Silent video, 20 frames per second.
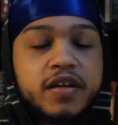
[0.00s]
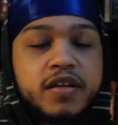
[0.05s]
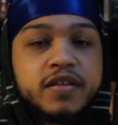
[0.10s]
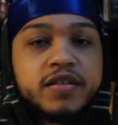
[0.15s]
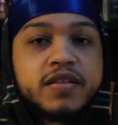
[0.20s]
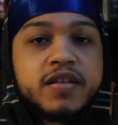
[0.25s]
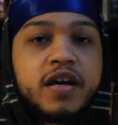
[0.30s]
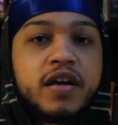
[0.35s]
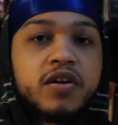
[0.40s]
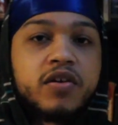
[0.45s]

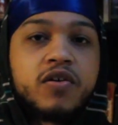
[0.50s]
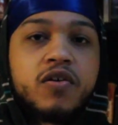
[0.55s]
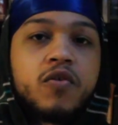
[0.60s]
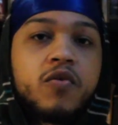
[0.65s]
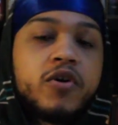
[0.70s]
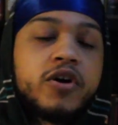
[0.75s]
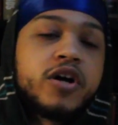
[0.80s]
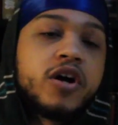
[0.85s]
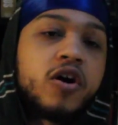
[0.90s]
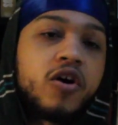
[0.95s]
things that
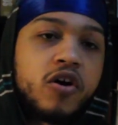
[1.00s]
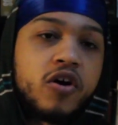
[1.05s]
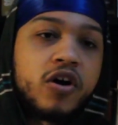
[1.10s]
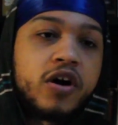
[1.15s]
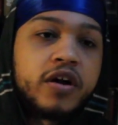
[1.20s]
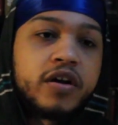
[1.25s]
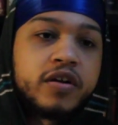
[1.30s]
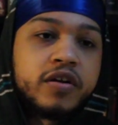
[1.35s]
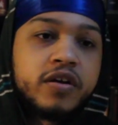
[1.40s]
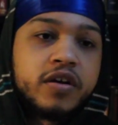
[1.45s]
are going
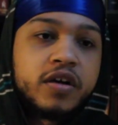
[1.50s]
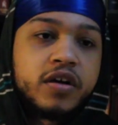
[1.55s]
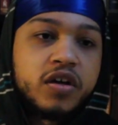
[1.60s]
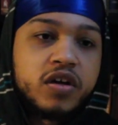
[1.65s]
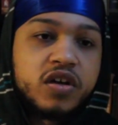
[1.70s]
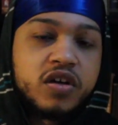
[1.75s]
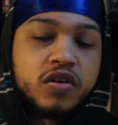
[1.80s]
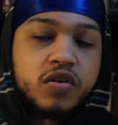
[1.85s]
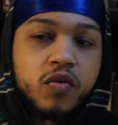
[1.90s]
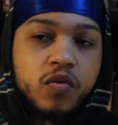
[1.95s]
on
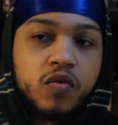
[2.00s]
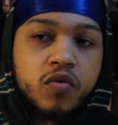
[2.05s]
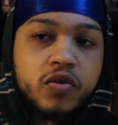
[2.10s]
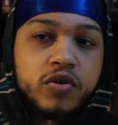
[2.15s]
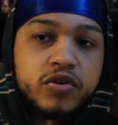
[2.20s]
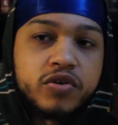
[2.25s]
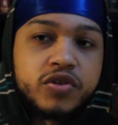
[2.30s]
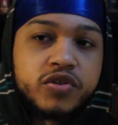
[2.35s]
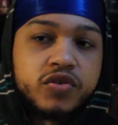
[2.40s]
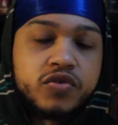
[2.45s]
in
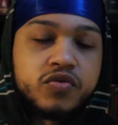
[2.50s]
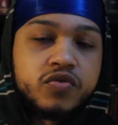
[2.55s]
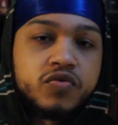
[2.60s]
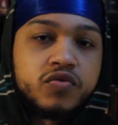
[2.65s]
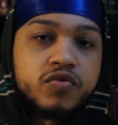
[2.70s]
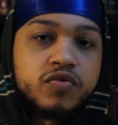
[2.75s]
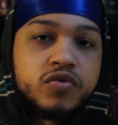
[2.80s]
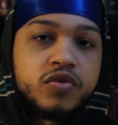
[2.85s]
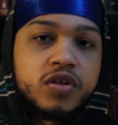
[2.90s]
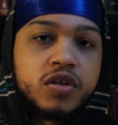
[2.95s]
order
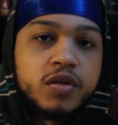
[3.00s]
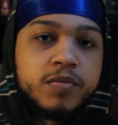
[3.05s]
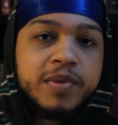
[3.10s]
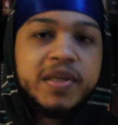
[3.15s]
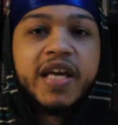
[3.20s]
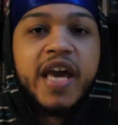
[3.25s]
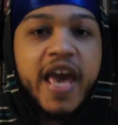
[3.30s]
to